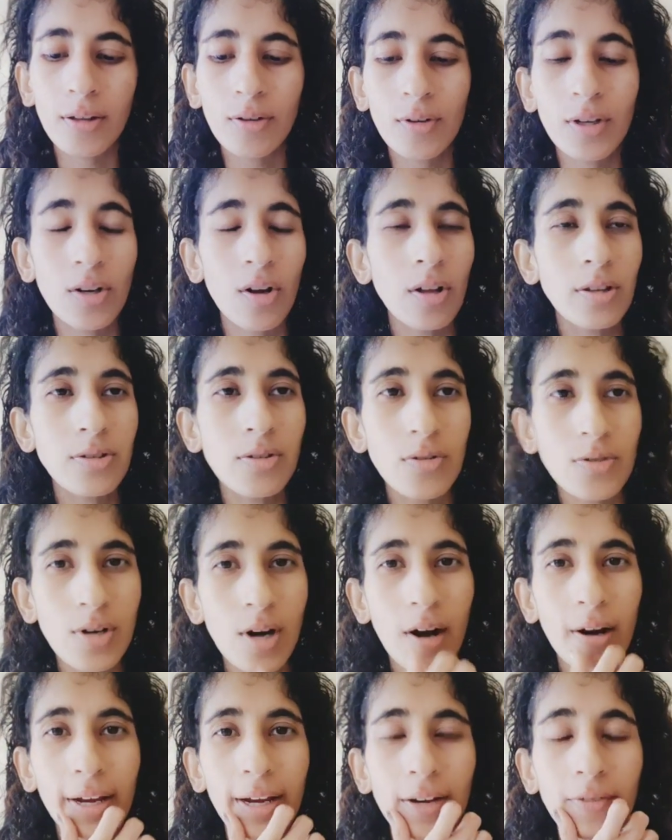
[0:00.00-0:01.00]
You can also
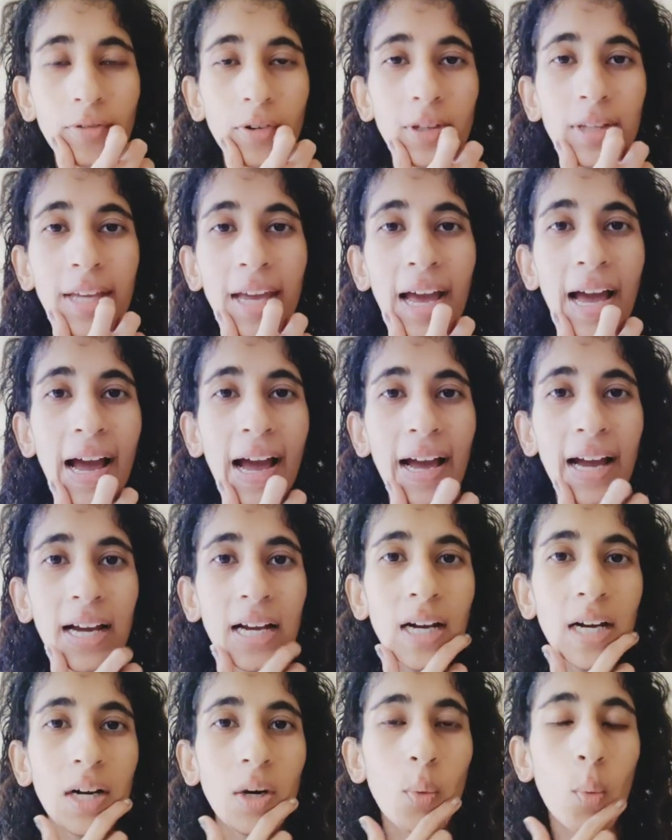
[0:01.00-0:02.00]
target for the
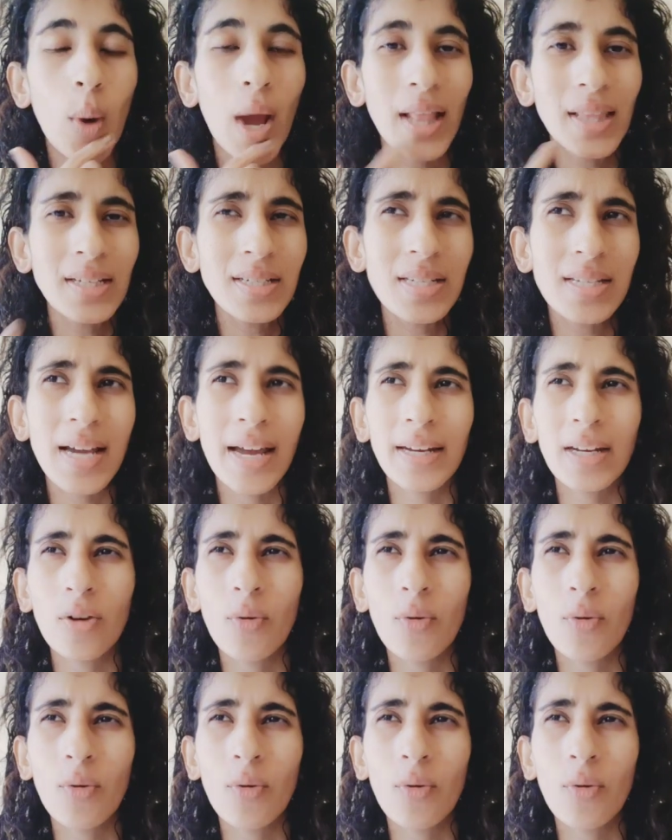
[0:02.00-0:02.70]
uh, Valentine.